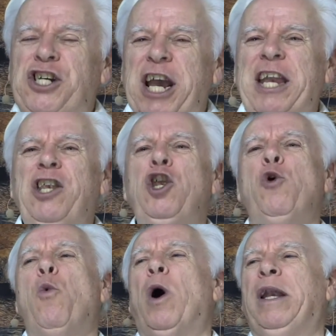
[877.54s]

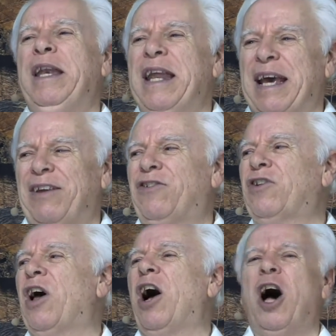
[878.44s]

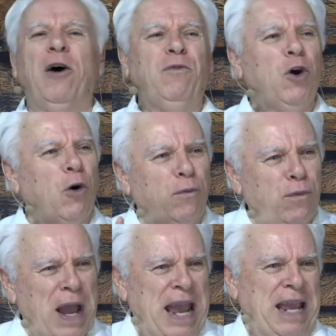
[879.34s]
genuineness of your
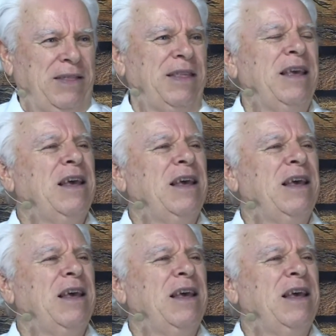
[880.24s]
faith.